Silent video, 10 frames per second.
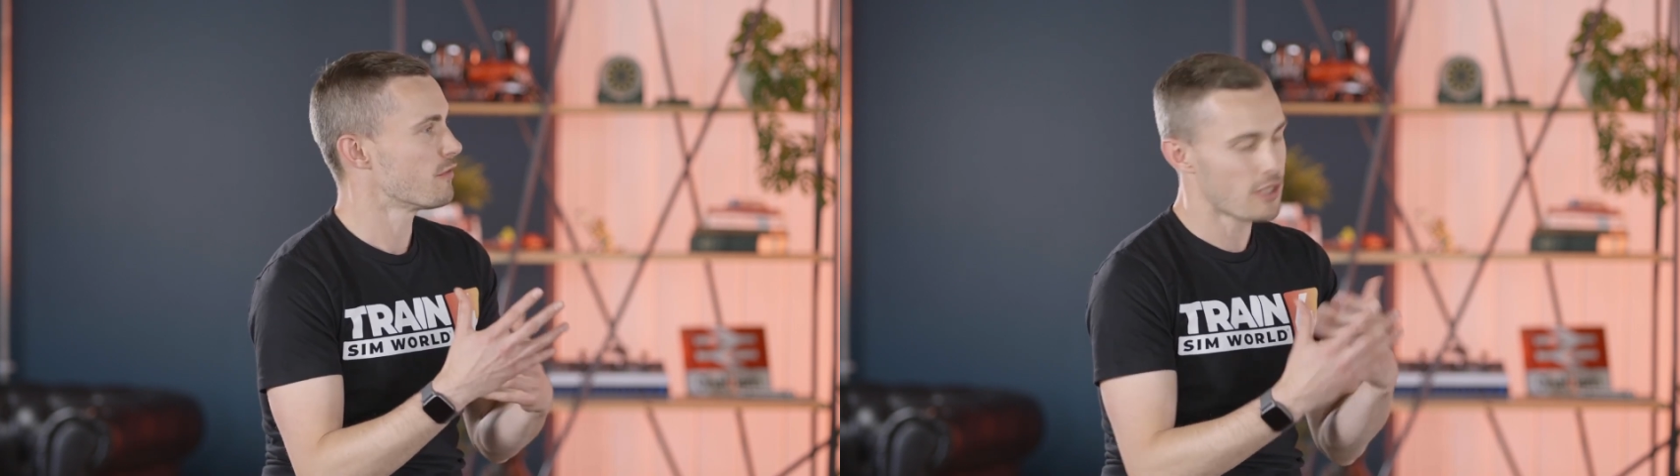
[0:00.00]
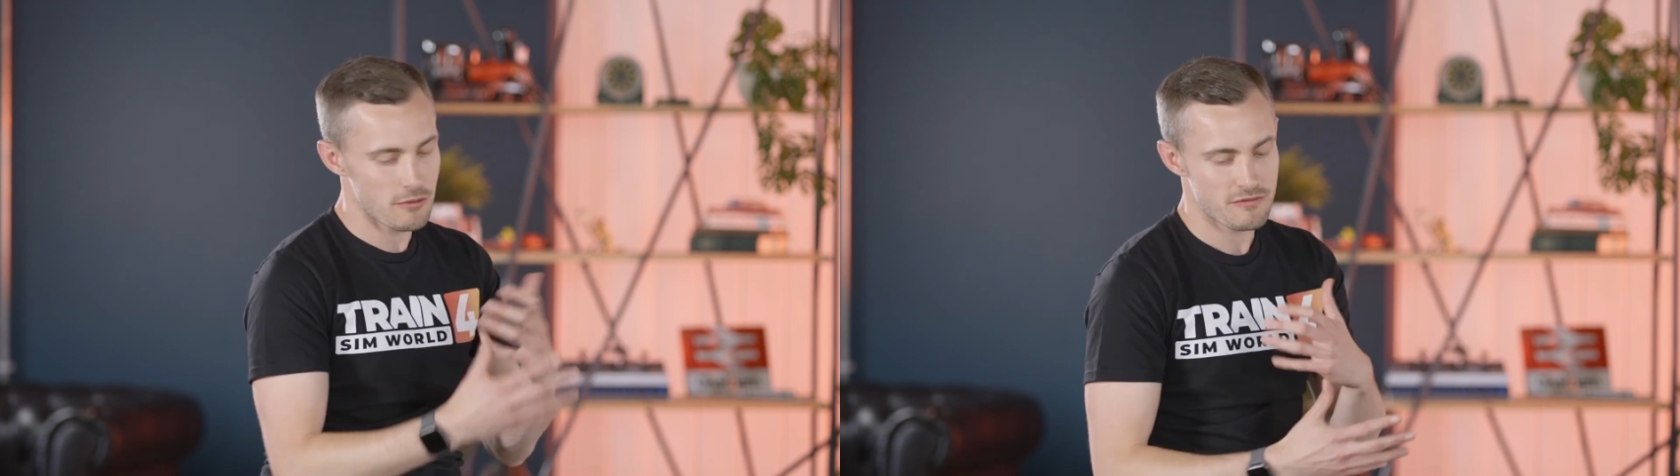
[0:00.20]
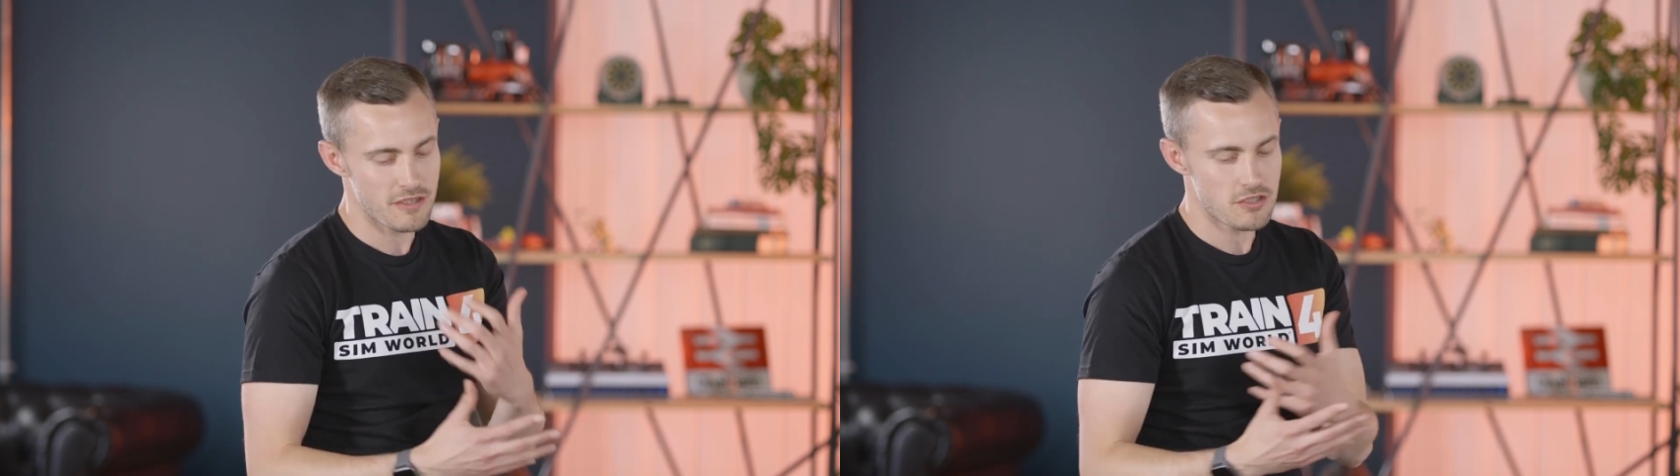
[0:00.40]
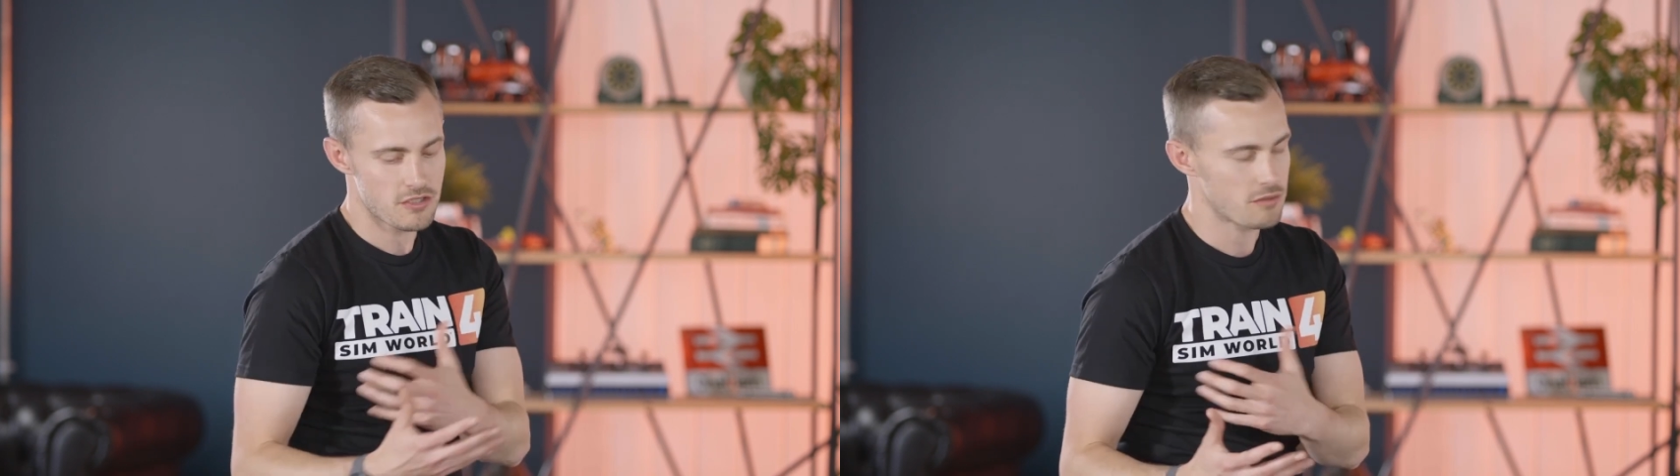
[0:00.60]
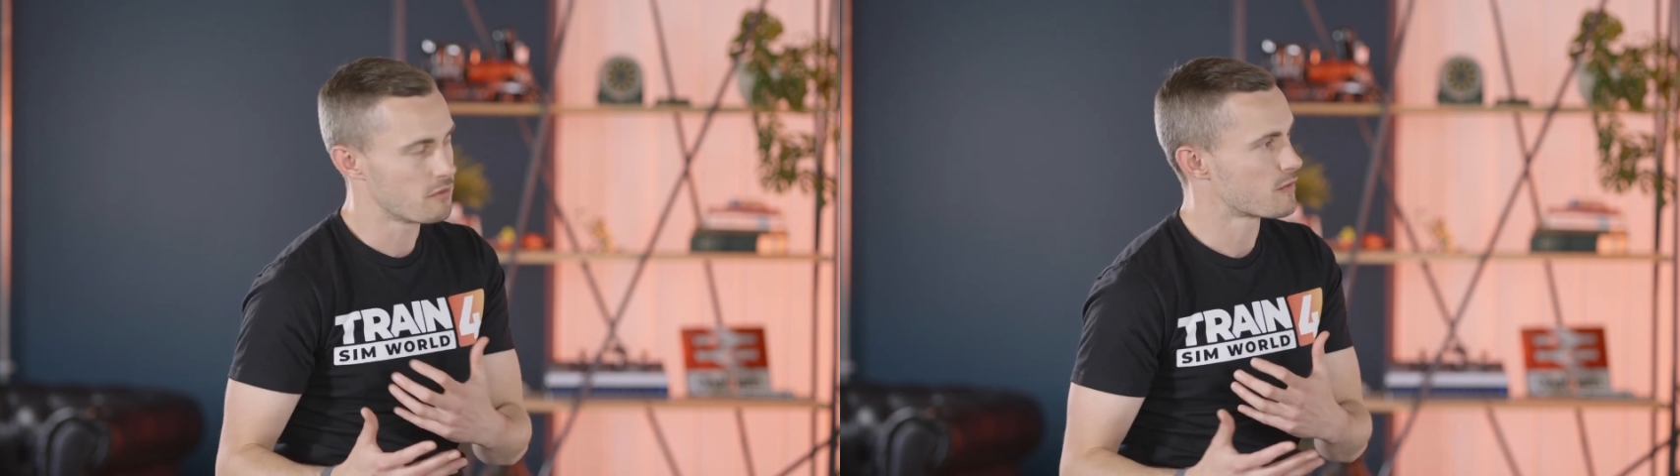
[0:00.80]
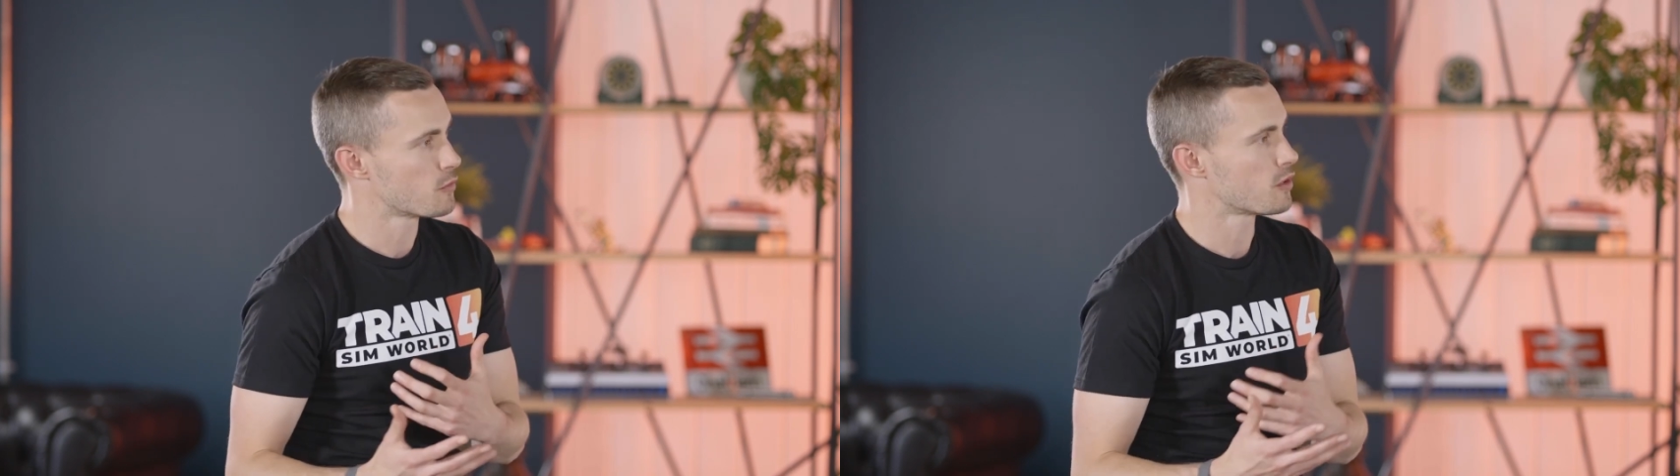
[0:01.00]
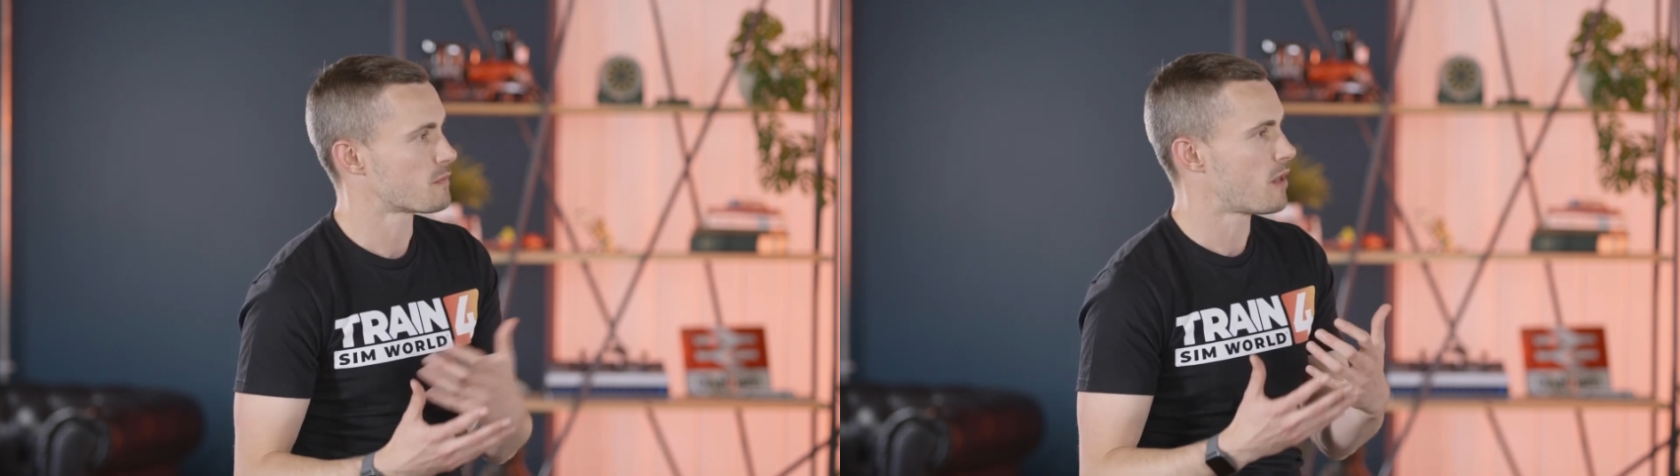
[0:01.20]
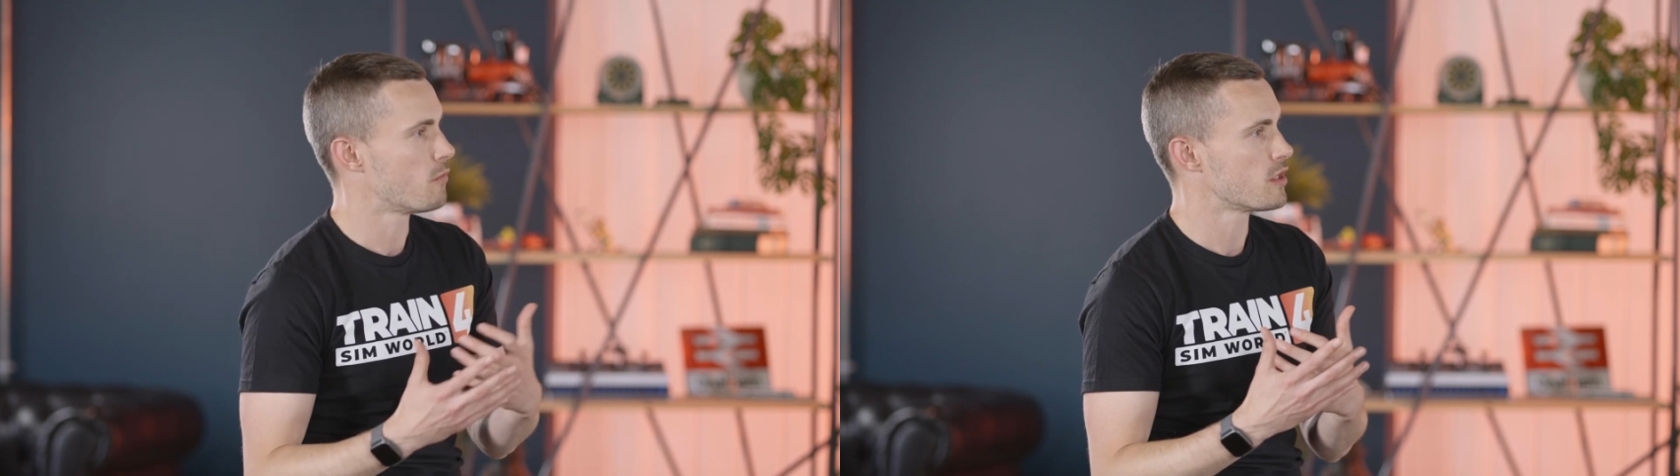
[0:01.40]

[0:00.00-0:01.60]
of those features that we've talked about,